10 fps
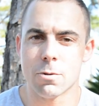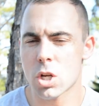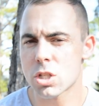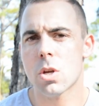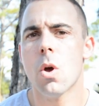So
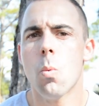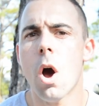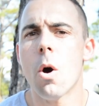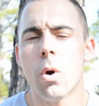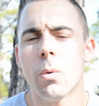that's
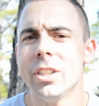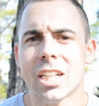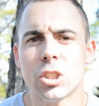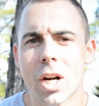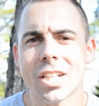one reason
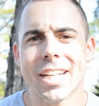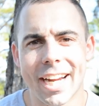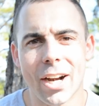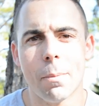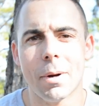I try to take
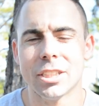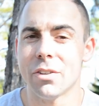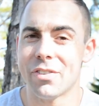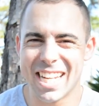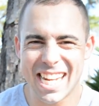care of
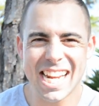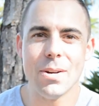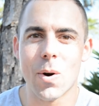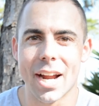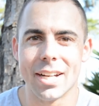myself and eat
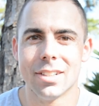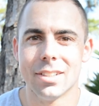right.